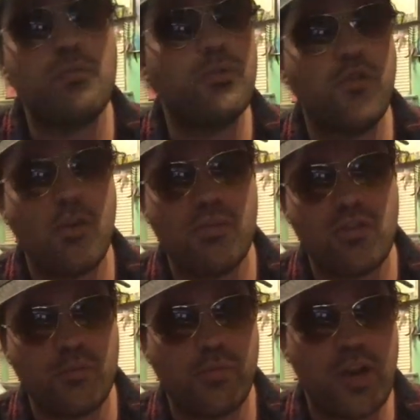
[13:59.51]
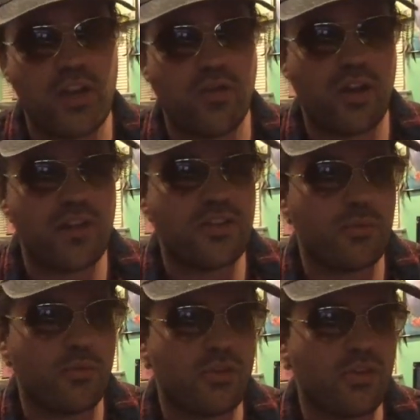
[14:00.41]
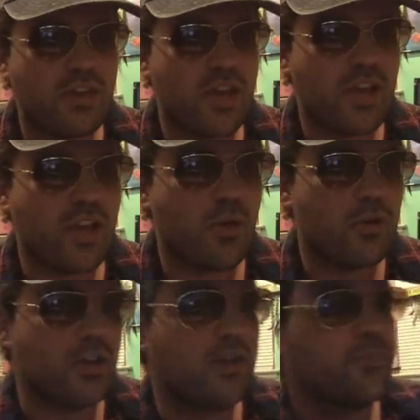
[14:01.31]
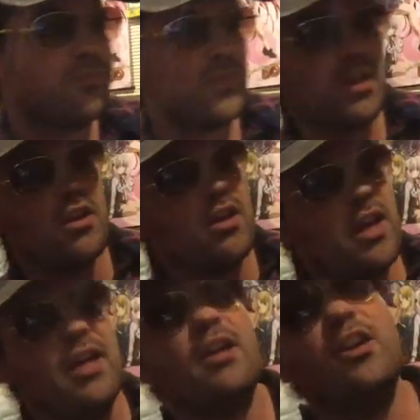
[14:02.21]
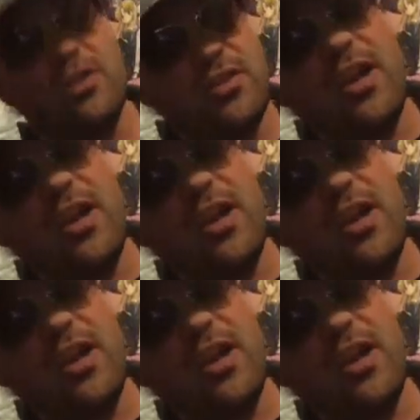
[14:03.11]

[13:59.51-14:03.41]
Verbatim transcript: performance from Bryan Cranston where he's saying, you know, he's like, "Hey, you know, this